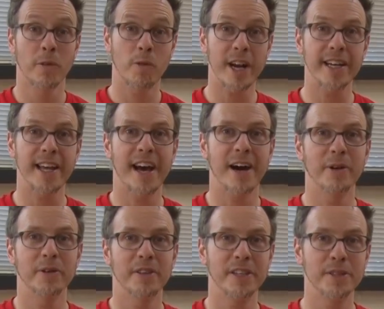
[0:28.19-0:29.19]
Right
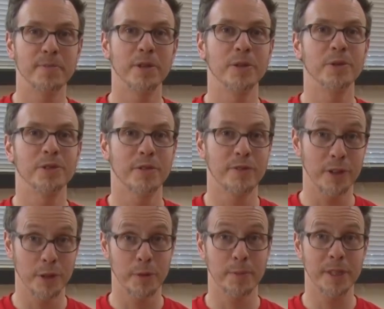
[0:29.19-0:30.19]
now, these balloons are
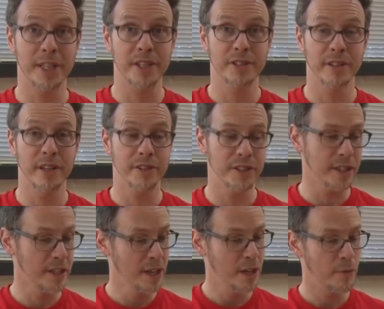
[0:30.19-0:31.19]
filled with potential energy.
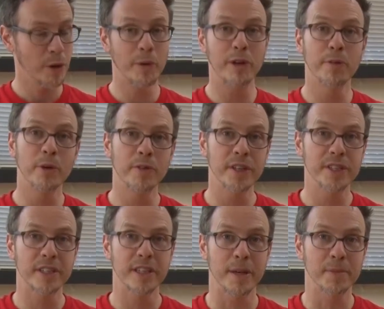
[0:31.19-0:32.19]
When we remove
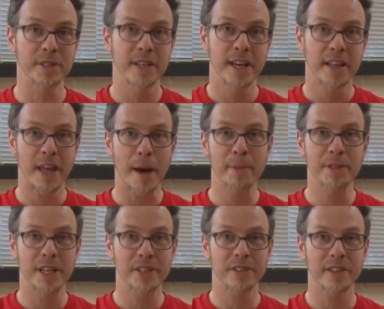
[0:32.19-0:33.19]
these clips, that
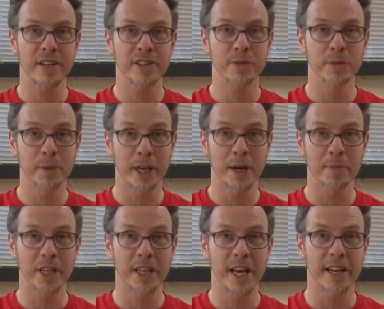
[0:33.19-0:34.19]
potential energy will
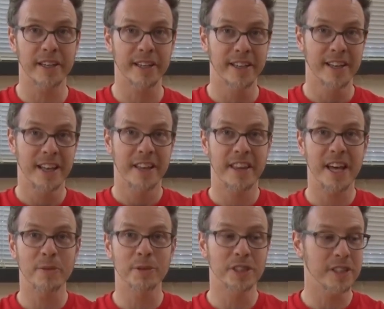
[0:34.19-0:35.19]
become kinetic.
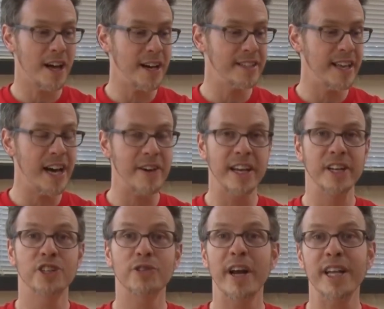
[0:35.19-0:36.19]
Then it will slide down
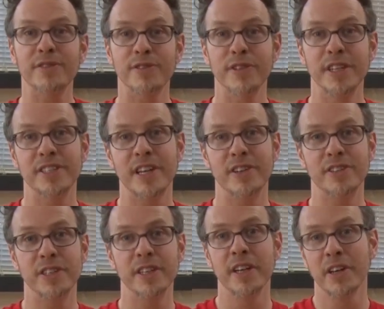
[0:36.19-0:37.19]
and transfer its
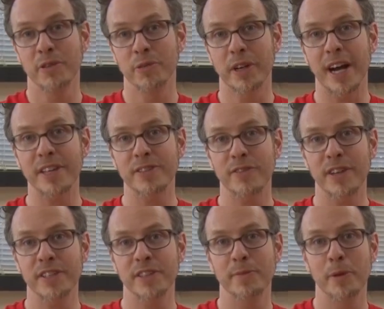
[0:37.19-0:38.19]
energy through
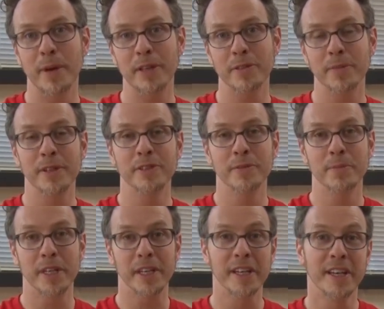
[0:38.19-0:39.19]
conservation of momentum into
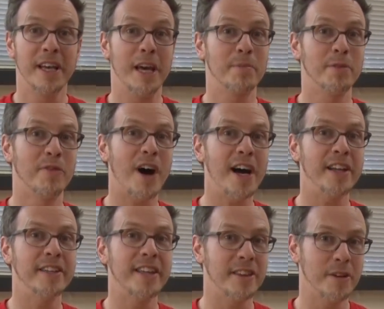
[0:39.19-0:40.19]
me. And
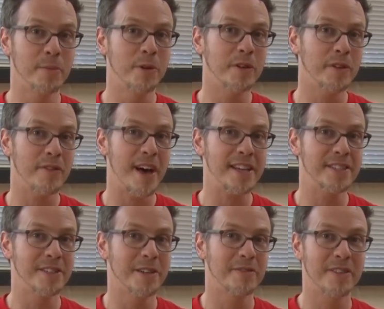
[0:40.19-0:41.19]
provided that they're moving
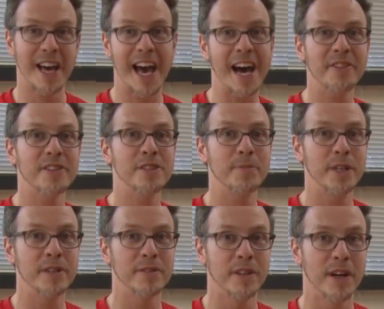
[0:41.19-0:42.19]
fast enough, at the
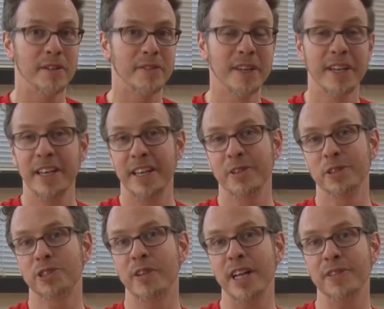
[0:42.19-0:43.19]
speed of love,
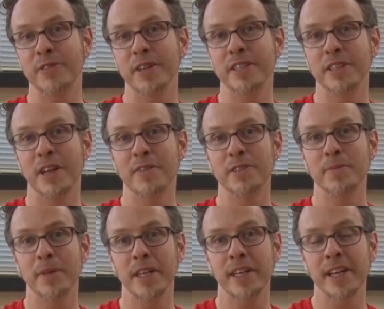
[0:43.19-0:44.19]
it'll transfer its love to
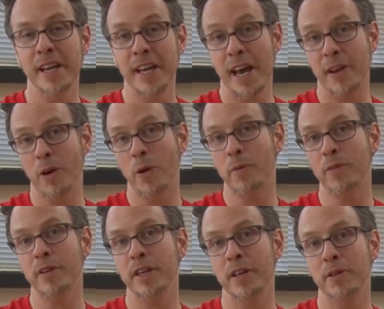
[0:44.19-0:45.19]
me and
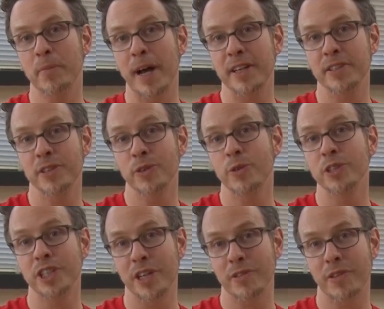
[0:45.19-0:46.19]
hopefully it'll match your
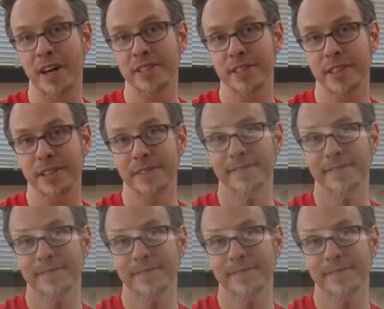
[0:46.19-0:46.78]
generosity.